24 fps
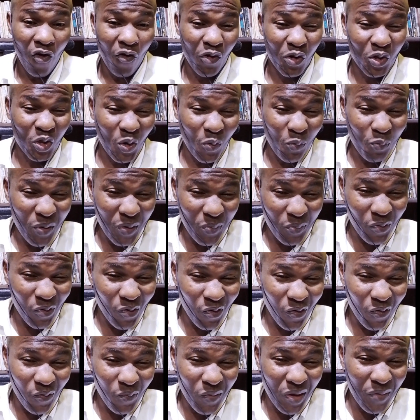For some
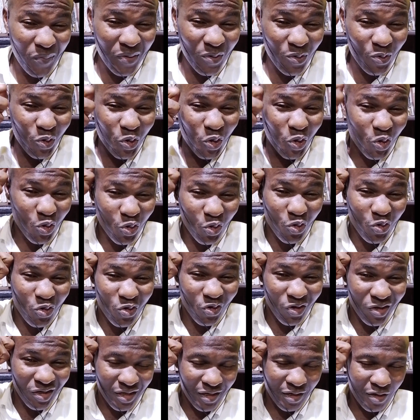people, maybe we should,
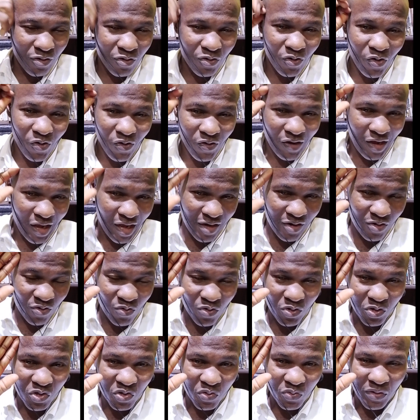no, I don't
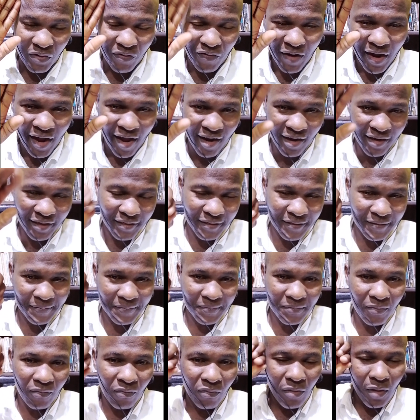want to be violent.
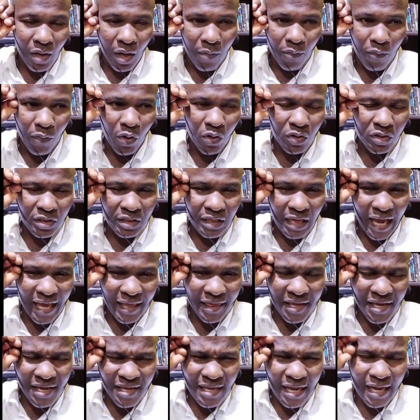But I
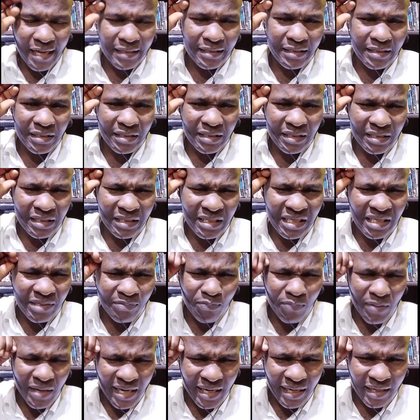think that this
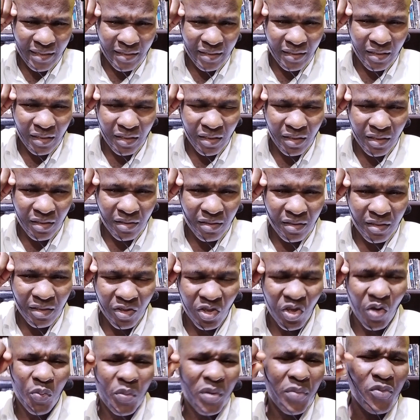brain,
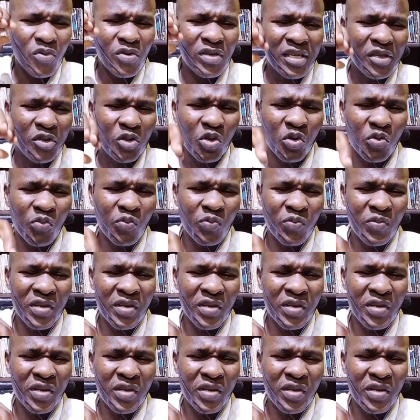some people need to